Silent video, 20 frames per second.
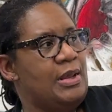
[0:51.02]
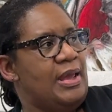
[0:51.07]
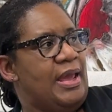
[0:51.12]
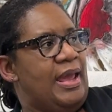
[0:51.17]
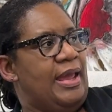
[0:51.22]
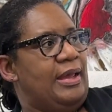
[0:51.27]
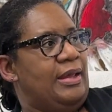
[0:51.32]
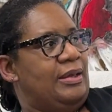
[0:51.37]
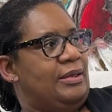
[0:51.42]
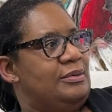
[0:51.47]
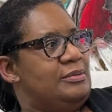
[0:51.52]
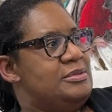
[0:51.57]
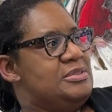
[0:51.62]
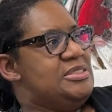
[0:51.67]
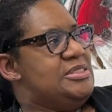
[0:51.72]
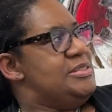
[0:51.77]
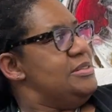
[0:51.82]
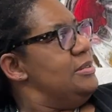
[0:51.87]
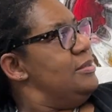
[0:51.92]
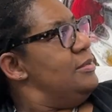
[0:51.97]

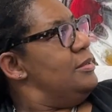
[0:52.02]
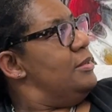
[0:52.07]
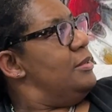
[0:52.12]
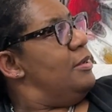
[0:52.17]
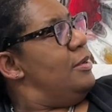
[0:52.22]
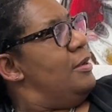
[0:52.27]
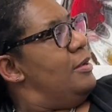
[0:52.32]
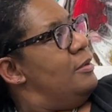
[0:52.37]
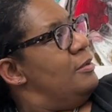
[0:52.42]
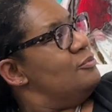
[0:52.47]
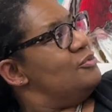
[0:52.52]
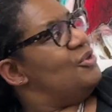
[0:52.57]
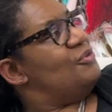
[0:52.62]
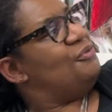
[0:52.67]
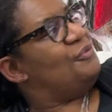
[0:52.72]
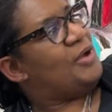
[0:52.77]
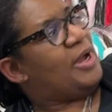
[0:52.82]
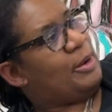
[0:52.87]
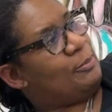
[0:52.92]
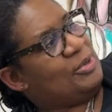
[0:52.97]
And the
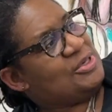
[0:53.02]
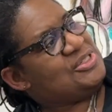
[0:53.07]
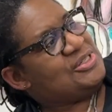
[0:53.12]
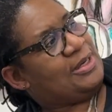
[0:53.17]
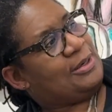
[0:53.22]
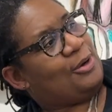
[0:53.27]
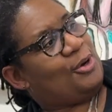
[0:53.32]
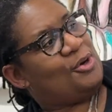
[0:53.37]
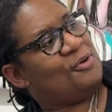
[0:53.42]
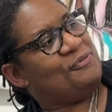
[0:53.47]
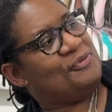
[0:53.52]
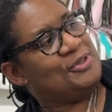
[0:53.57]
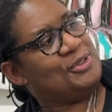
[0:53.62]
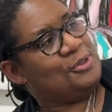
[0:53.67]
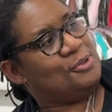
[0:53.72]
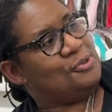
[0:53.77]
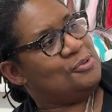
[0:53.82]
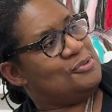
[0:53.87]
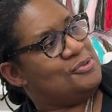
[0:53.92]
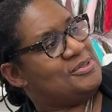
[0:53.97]
fabrics that I often
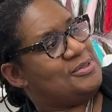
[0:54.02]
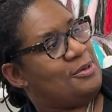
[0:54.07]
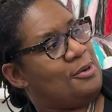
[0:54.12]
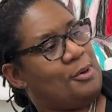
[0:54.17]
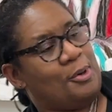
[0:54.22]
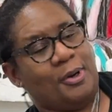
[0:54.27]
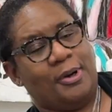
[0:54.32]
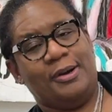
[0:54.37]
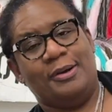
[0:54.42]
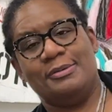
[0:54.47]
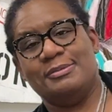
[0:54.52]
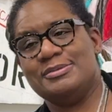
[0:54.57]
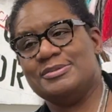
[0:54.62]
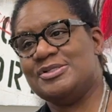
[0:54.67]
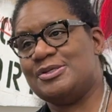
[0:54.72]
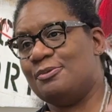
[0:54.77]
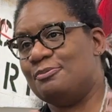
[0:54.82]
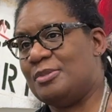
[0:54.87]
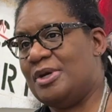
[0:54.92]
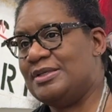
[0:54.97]
use are
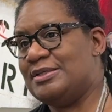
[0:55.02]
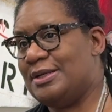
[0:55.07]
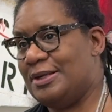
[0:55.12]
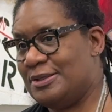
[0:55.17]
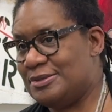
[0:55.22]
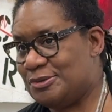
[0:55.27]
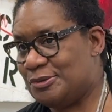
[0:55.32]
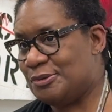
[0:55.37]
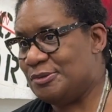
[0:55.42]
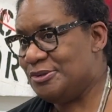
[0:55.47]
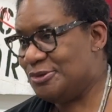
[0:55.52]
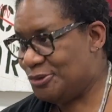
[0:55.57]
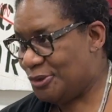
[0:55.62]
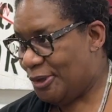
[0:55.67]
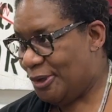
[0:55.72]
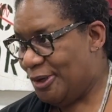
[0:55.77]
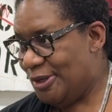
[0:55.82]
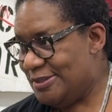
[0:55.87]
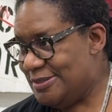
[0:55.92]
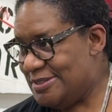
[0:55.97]
some of my dad's old
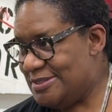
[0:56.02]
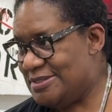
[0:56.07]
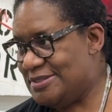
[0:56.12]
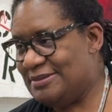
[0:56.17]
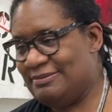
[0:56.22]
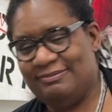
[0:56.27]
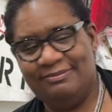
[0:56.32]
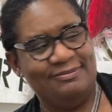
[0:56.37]
shirts.